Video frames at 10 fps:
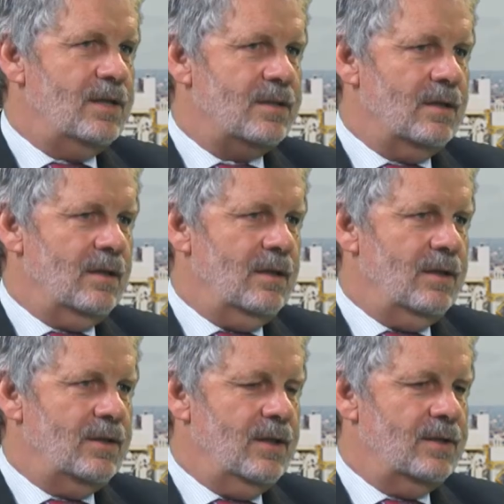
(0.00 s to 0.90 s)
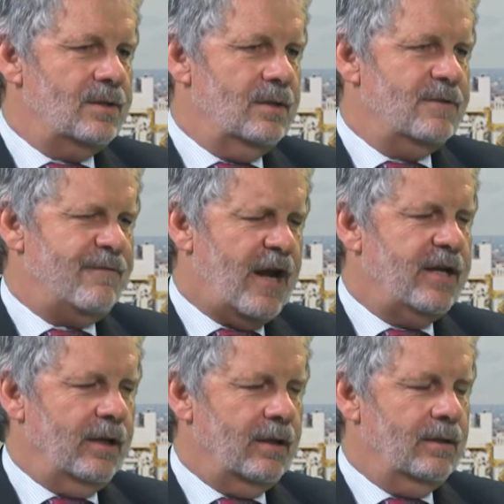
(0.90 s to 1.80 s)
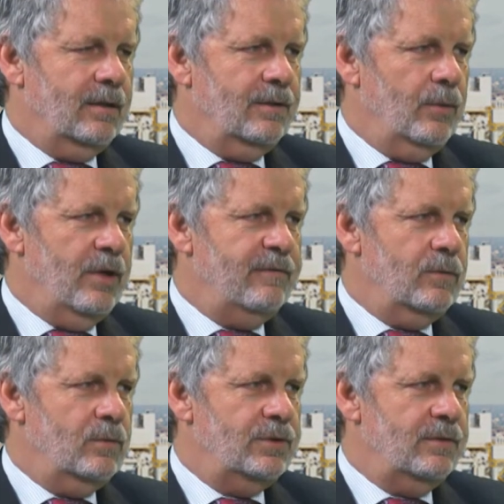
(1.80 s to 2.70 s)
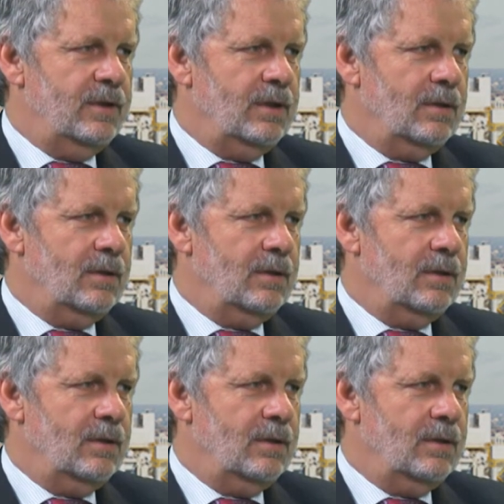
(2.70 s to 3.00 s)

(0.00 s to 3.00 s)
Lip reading: fracking the way forward, do you think?